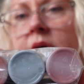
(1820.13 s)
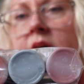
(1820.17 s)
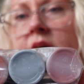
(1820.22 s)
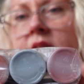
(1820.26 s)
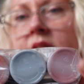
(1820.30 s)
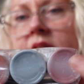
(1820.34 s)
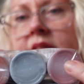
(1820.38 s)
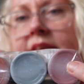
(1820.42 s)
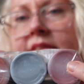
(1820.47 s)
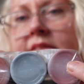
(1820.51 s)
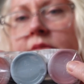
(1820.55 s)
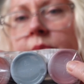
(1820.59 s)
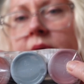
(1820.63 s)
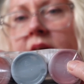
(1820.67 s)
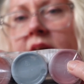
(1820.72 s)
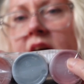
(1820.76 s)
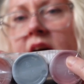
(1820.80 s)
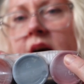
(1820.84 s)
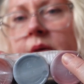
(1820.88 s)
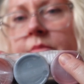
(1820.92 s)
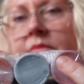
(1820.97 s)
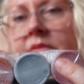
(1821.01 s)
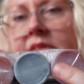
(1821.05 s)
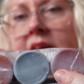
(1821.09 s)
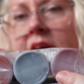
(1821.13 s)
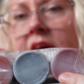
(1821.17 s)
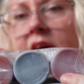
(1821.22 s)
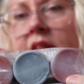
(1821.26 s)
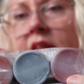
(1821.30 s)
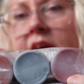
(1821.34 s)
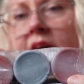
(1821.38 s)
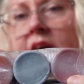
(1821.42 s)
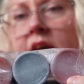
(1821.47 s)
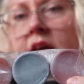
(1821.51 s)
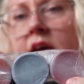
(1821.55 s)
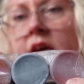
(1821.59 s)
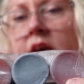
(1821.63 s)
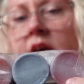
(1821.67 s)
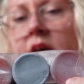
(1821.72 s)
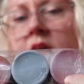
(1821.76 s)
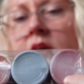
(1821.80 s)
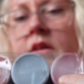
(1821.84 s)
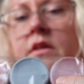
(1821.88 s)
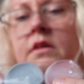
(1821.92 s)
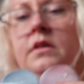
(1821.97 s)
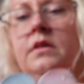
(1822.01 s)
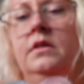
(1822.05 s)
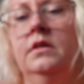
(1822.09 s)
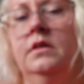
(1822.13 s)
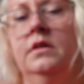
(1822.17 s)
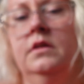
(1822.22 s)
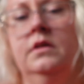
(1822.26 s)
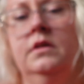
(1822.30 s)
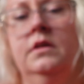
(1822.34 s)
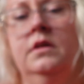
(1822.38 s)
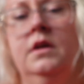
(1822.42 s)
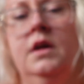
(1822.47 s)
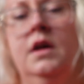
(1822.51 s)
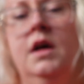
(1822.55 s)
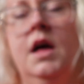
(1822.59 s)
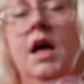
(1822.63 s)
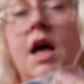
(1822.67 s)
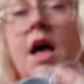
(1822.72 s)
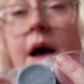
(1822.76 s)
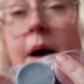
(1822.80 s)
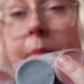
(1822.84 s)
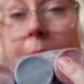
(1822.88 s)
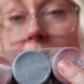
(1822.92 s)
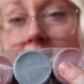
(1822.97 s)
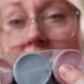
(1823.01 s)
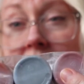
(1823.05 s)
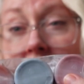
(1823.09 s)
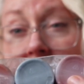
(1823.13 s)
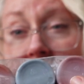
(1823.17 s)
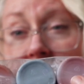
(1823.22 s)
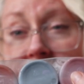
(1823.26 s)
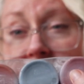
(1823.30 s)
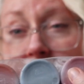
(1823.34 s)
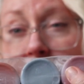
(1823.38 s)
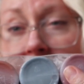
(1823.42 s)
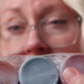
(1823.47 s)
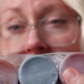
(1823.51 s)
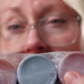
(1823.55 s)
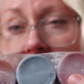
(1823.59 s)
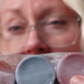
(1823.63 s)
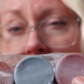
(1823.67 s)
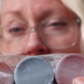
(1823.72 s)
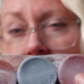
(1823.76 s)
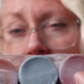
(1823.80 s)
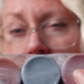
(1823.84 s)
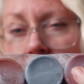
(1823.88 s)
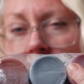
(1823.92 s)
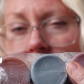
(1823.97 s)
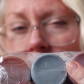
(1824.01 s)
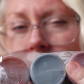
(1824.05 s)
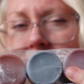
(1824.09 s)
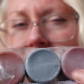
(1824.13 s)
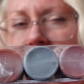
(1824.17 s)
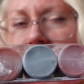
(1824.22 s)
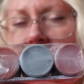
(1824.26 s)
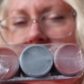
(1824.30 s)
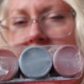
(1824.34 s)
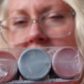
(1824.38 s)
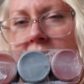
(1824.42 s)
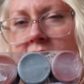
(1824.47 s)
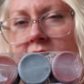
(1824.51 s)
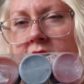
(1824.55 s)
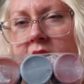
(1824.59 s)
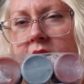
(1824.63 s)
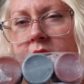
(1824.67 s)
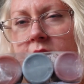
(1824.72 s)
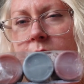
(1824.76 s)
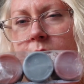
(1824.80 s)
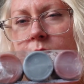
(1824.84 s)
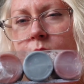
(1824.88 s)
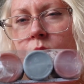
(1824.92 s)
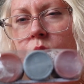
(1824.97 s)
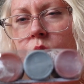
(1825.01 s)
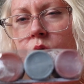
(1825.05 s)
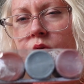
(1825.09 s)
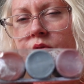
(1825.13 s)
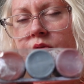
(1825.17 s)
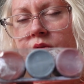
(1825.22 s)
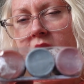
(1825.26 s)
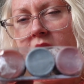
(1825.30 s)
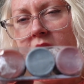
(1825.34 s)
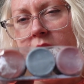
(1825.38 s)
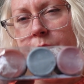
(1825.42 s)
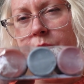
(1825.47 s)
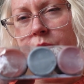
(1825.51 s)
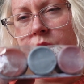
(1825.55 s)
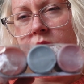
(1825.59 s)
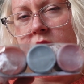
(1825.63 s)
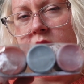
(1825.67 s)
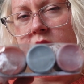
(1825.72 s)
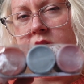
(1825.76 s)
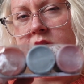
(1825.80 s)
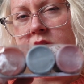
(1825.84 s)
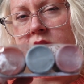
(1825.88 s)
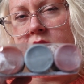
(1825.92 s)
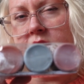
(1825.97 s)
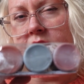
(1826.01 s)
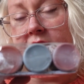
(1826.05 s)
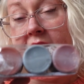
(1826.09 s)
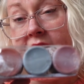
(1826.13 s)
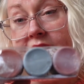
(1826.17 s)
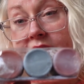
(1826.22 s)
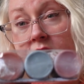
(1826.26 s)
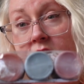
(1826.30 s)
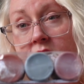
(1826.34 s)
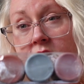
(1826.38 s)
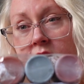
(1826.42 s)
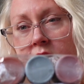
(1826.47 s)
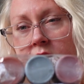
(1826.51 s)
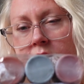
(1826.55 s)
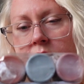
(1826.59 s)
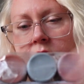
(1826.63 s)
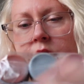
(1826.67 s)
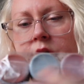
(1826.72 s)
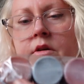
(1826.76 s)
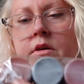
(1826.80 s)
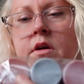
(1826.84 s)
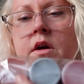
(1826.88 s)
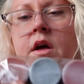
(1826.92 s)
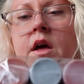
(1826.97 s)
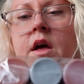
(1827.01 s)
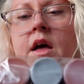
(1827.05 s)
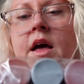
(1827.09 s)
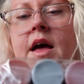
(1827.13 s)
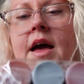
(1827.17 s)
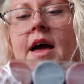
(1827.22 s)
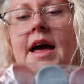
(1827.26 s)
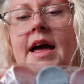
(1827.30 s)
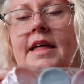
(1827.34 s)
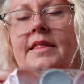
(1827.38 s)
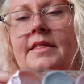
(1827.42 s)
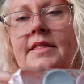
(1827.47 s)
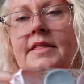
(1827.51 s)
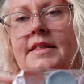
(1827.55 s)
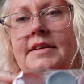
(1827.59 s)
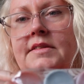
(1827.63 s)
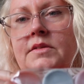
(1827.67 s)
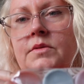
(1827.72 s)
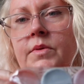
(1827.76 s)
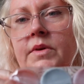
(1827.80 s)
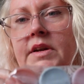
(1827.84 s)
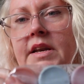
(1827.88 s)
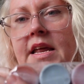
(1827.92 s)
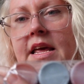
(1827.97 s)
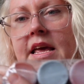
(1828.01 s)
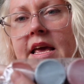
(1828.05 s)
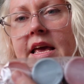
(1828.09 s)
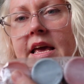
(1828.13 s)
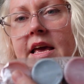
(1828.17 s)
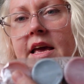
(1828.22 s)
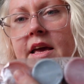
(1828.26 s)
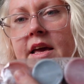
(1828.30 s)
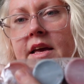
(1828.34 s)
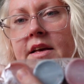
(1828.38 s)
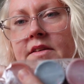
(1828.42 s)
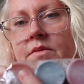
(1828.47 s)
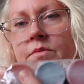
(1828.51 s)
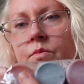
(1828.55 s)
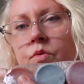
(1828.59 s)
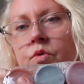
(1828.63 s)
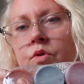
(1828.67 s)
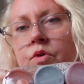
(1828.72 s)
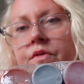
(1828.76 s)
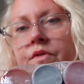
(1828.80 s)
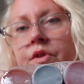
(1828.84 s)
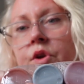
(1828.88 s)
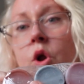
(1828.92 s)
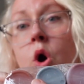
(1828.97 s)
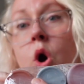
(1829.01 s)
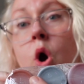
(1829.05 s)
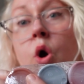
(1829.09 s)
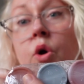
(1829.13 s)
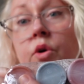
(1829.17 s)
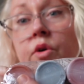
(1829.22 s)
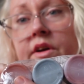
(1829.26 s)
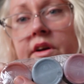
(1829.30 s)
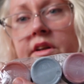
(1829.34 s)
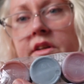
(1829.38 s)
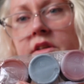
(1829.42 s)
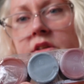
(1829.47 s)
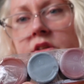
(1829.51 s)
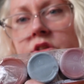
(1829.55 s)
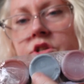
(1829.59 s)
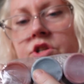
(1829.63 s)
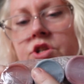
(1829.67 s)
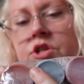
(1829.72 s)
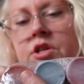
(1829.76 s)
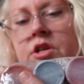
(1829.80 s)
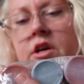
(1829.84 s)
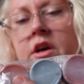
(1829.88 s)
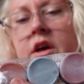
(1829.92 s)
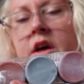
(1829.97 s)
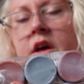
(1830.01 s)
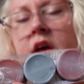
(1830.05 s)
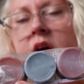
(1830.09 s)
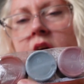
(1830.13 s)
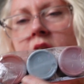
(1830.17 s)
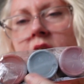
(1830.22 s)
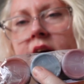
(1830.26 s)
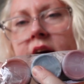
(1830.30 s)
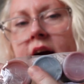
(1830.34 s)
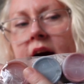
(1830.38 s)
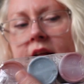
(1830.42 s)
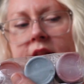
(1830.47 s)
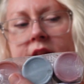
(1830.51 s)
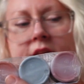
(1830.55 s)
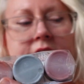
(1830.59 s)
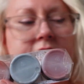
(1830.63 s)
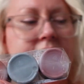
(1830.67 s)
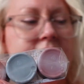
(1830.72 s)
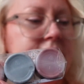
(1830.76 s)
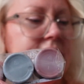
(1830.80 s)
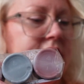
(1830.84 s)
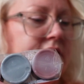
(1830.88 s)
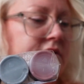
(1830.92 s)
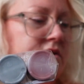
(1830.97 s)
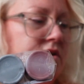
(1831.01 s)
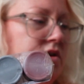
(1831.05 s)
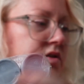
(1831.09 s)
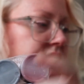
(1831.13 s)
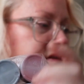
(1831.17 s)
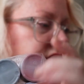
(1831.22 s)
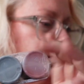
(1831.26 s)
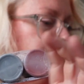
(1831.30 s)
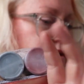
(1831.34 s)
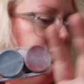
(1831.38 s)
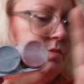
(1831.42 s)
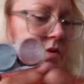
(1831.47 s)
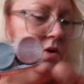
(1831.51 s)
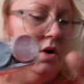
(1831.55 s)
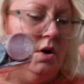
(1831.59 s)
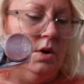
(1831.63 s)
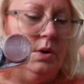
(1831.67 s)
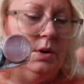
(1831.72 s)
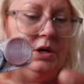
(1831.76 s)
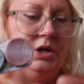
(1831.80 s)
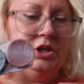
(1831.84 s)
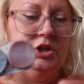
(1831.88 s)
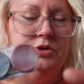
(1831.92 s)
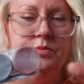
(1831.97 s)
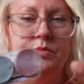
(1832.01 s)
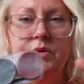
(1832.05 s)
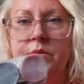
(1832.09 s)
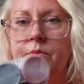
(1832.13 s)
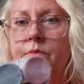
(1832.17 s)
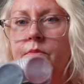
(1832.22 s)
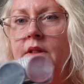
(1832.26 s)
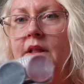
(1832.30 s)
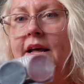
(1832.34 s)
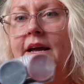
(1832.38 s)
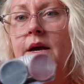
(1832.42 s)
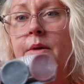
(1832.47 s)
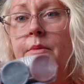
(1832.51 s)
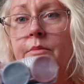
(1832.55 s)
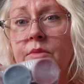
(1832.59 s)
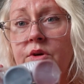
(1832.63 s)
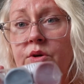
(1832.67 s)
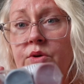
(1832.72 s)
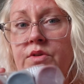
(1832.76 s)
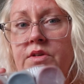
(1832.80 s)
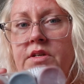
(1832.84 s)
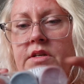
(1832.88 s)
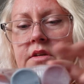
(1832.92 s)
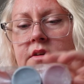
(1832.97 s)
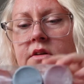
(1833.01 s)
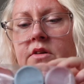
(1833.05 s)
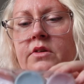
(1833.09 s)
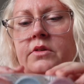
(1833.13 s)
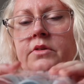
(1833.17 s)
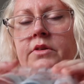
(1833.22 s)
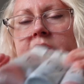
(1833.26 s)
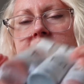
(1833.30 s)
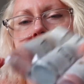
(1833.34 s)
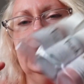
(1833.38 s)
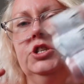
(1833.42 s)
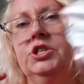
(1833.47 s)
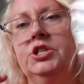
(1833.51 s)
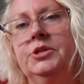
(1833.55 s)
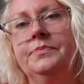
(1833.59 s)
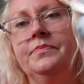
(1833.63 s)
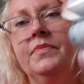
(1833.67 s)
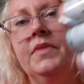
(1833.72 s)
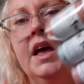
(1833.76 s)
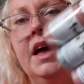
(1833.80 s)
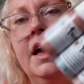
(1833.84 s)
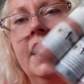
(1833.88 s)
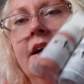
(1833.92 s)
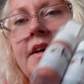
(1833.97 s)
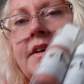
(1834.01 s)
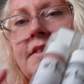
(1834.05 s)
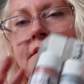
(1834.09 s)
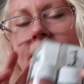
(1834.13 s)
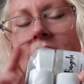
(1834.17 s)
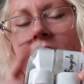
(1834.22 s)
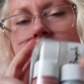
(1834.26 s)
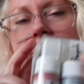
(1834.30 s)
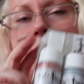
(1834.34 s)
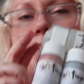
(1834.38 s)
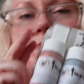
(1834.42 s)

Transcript: This one comes out like a blush pink, almost like a more vibrant avocado, and this one here is more of an orange color, not super orange, but like a muted orange. So